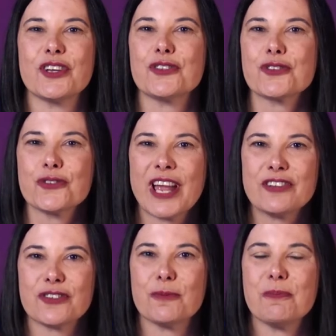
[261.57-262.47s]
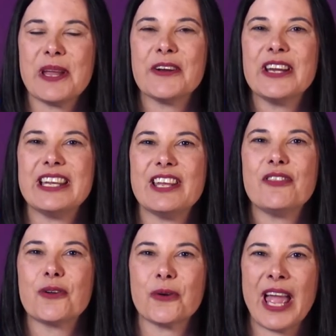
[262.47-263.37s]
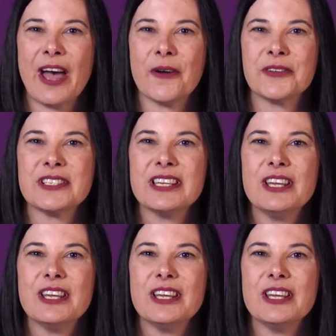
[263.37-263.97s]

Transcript: a treasure buried in the ground